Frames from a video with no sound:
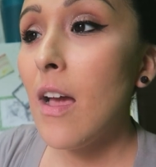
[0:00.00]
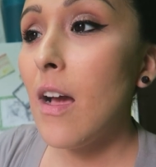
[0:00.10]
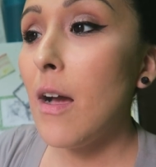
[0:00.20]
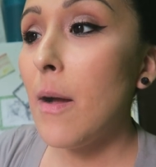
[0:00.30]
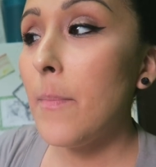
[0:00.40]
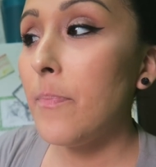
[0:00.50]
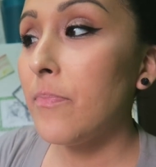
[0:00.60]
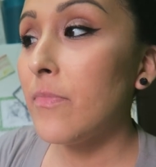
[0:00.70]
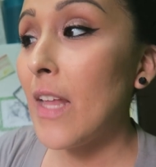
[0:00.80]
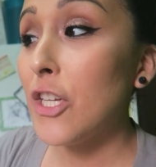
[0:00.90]

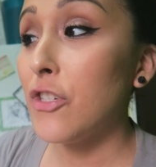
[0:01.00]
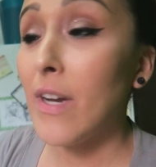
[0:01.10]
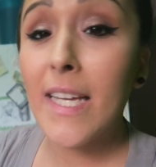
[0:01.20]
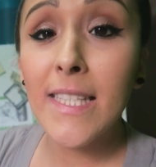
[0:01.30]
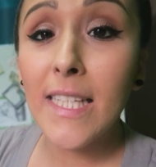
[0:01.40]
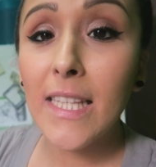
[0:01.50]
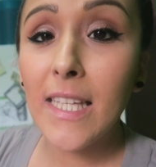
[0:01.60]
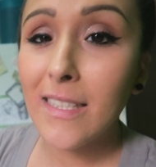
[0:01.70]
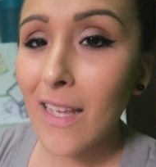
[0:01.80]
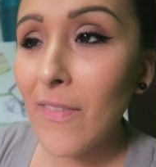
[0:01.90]
Um, not
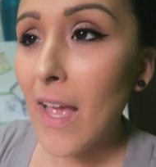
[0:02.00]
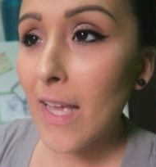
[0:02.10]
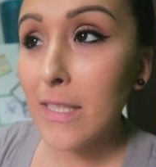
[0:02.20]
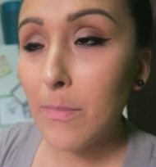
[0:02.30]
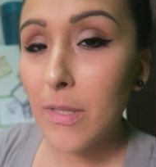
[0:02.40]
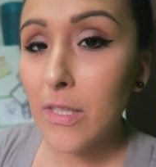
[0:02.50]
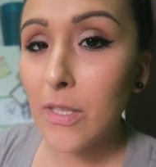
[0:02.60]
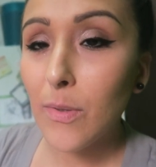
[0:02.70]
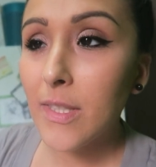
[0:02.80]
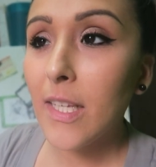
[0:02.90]
drastically because I have eczema.
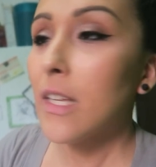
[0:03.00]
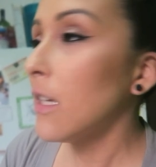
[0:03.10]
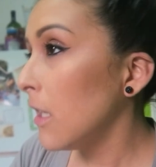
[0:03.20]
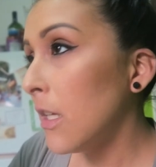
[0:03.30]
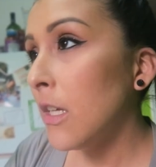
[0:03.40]
So it's like,